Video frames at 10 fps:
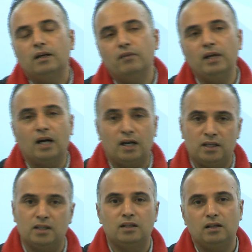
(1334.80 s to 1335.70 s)
We
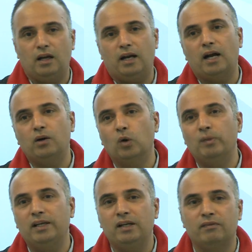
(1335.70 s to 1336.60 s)
are, and I do
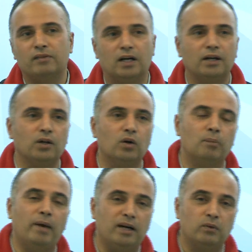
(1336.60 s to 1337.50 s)
believe, uh, you know,
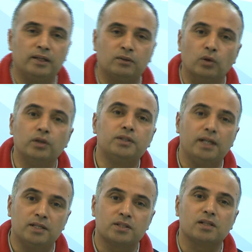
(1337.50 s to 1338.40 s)
bandwidth would
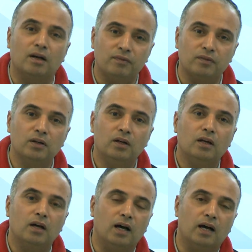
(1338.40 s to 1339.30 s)
change stuff.
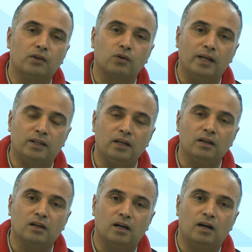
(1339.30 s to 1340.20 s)
Uh, so I
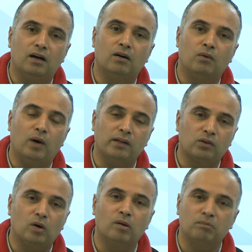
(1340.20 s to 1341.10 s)
think uh, once
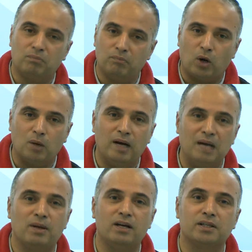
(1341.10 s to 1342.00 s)
your
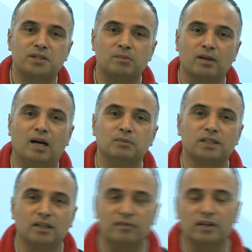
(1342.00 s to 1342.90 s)
broadband penetration becomes
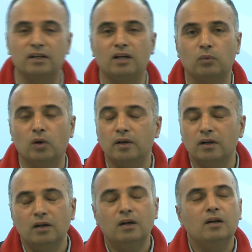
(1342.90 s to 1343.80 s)
significant, it would.
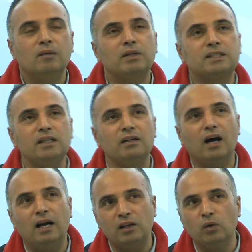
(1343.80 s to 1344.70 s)
But see,
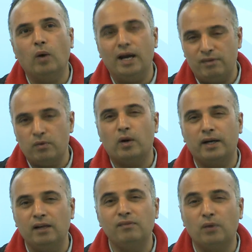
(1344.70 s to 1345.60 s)
I'll tell you why we were
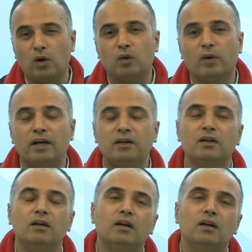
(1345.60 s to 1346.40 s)
worried and we were not worried.